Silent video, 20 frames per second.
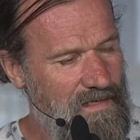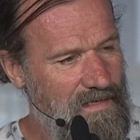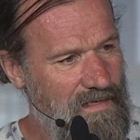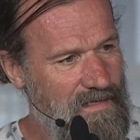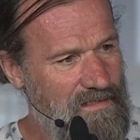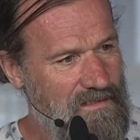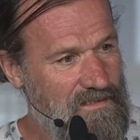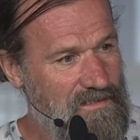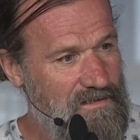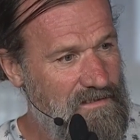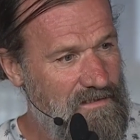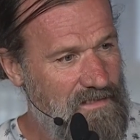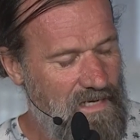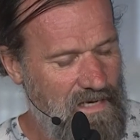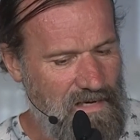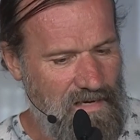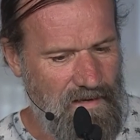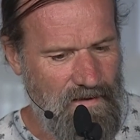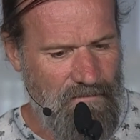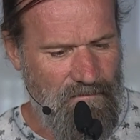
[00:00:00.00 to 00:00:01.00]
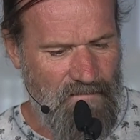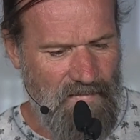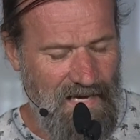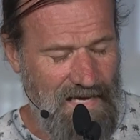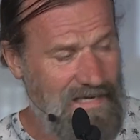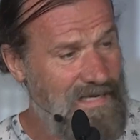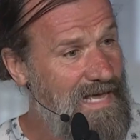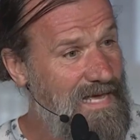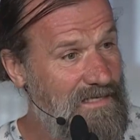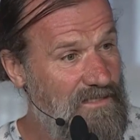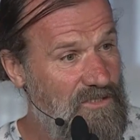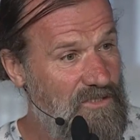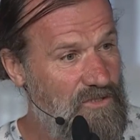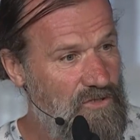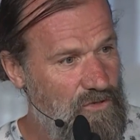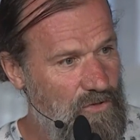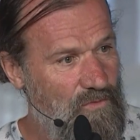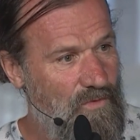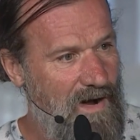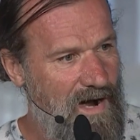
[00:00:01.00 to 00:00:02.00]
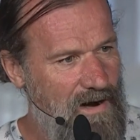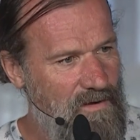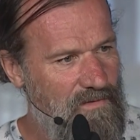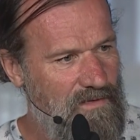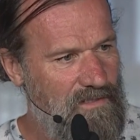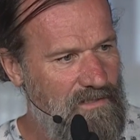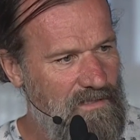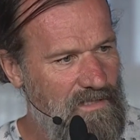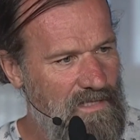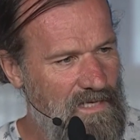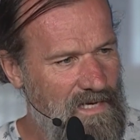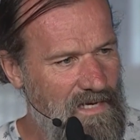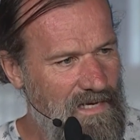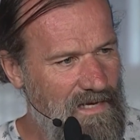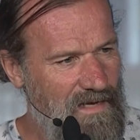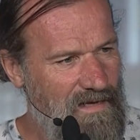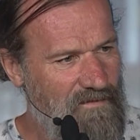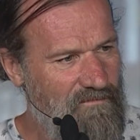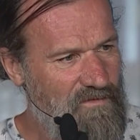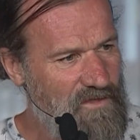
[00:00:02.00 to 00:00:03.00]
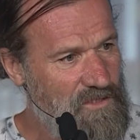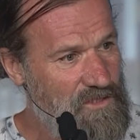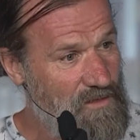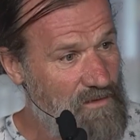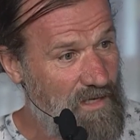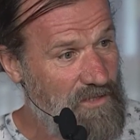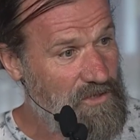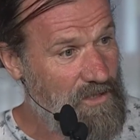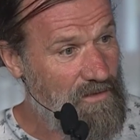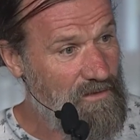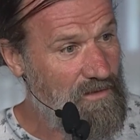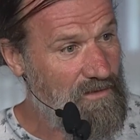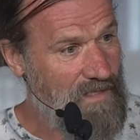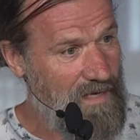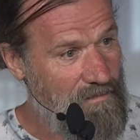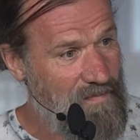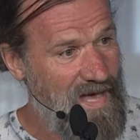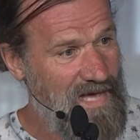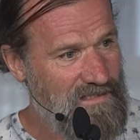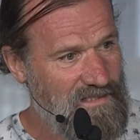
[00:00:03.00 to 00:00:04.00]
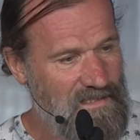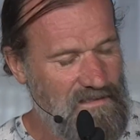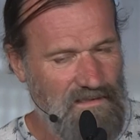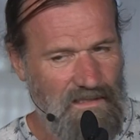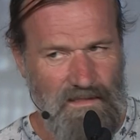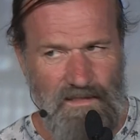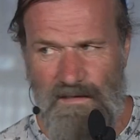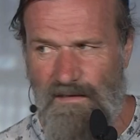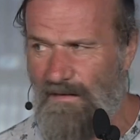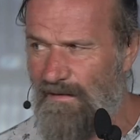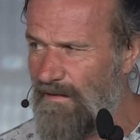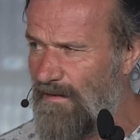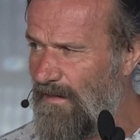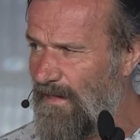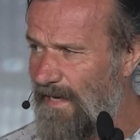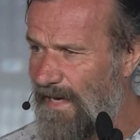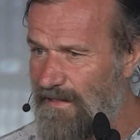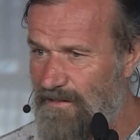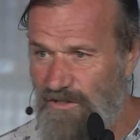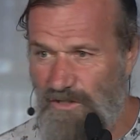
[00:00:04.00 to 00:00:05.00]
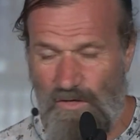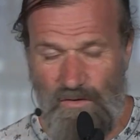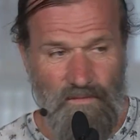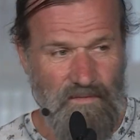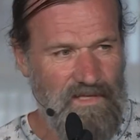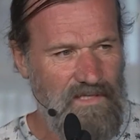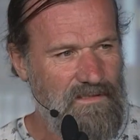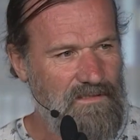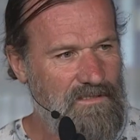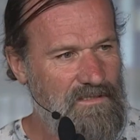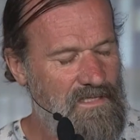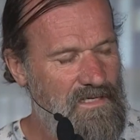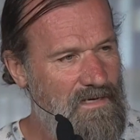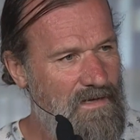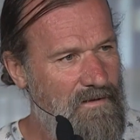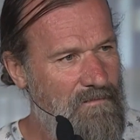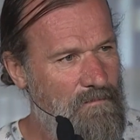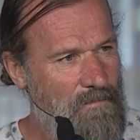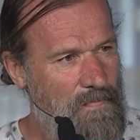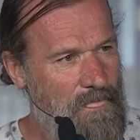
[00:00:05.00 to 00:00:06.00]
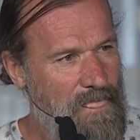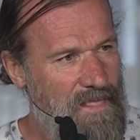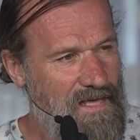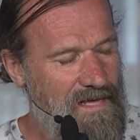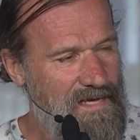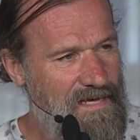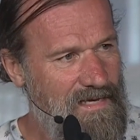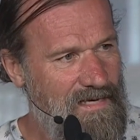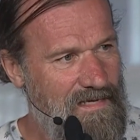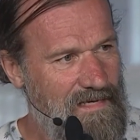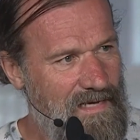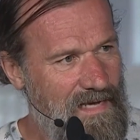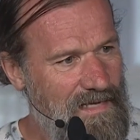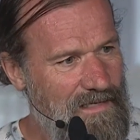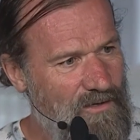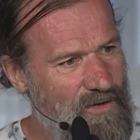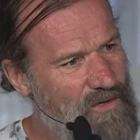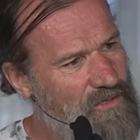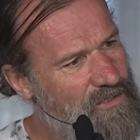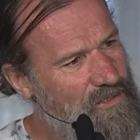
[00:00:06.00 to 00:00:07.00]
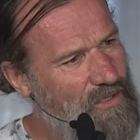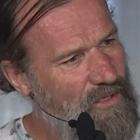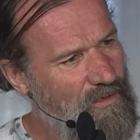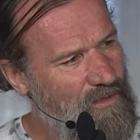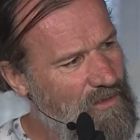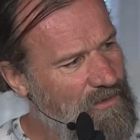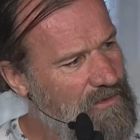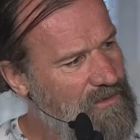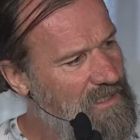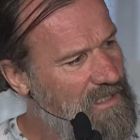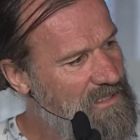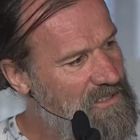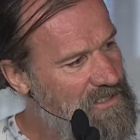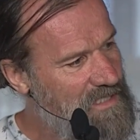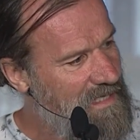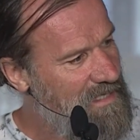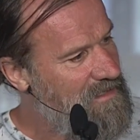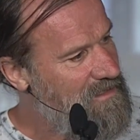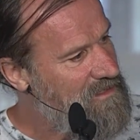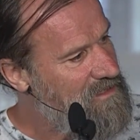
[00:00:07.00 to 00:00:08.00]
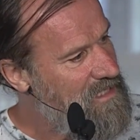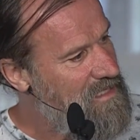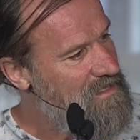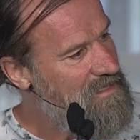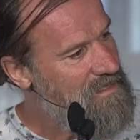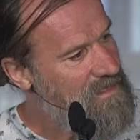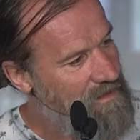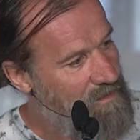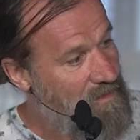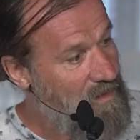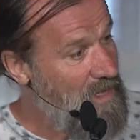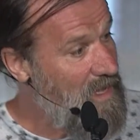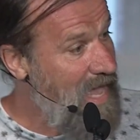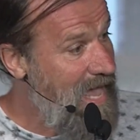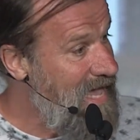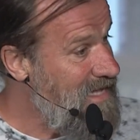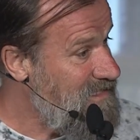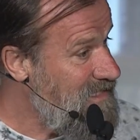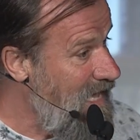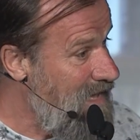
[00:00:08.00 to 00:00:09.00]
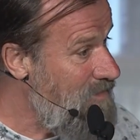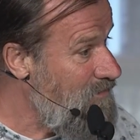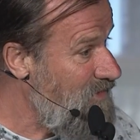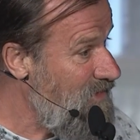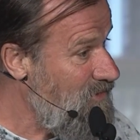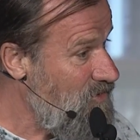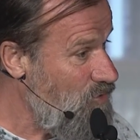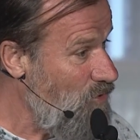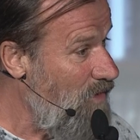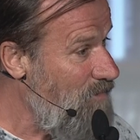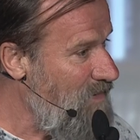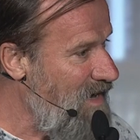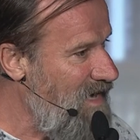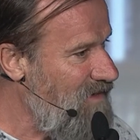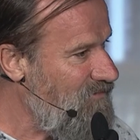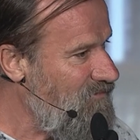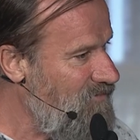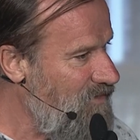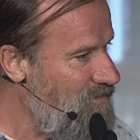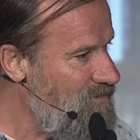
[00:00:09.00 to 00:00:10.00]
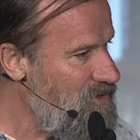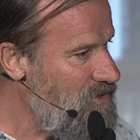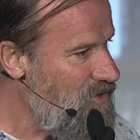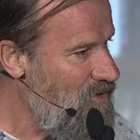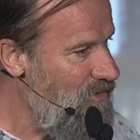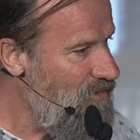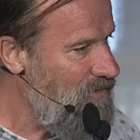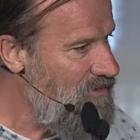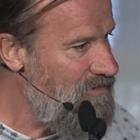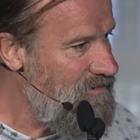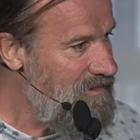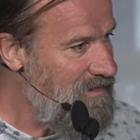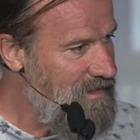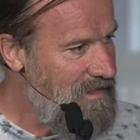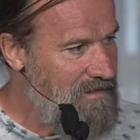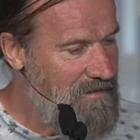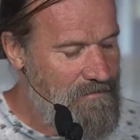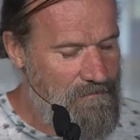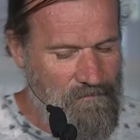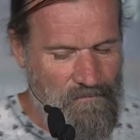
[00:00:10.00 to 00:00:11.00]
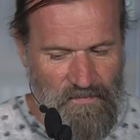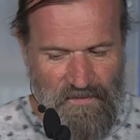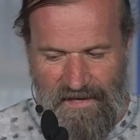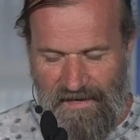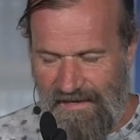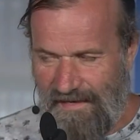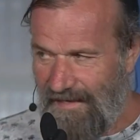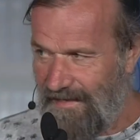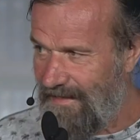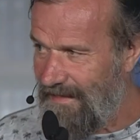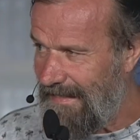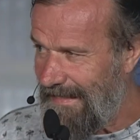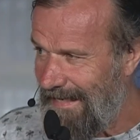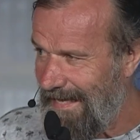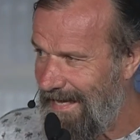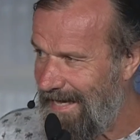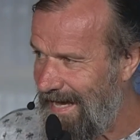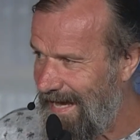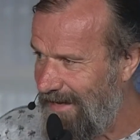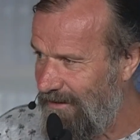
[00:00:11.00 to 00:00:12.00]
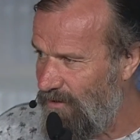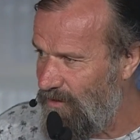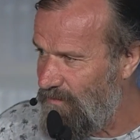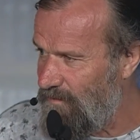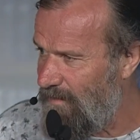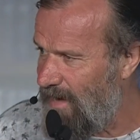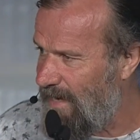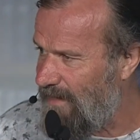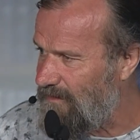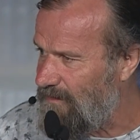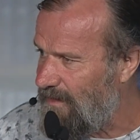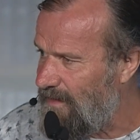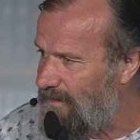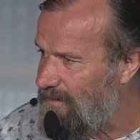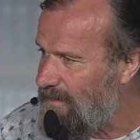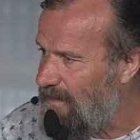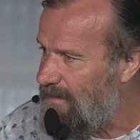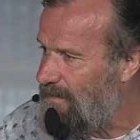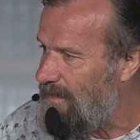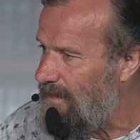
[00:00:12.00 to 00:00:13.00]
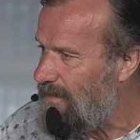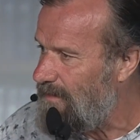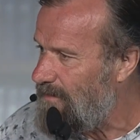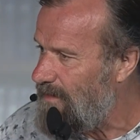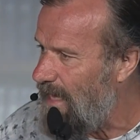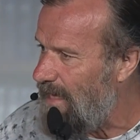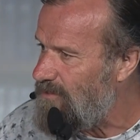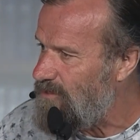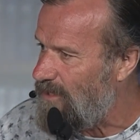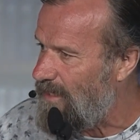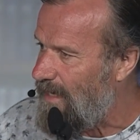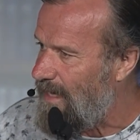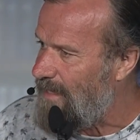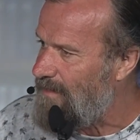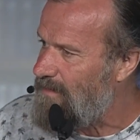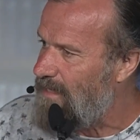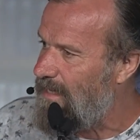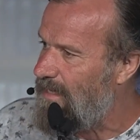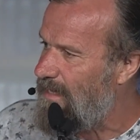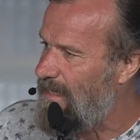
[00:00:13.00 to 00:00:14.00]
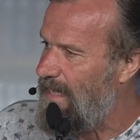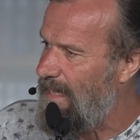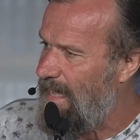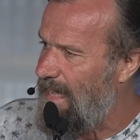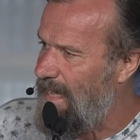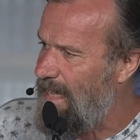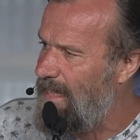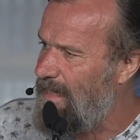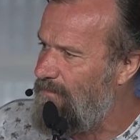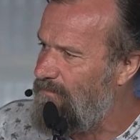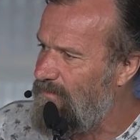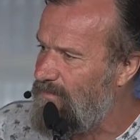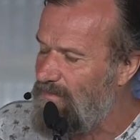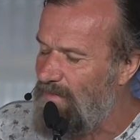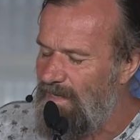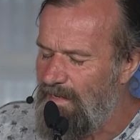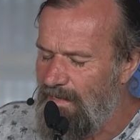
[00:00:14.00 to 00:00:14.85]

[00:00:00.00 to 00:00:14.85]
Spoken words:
is innate to our physiological capacity as humans. I learned all these things as I'm a dropout from school. I learned my things in nature, and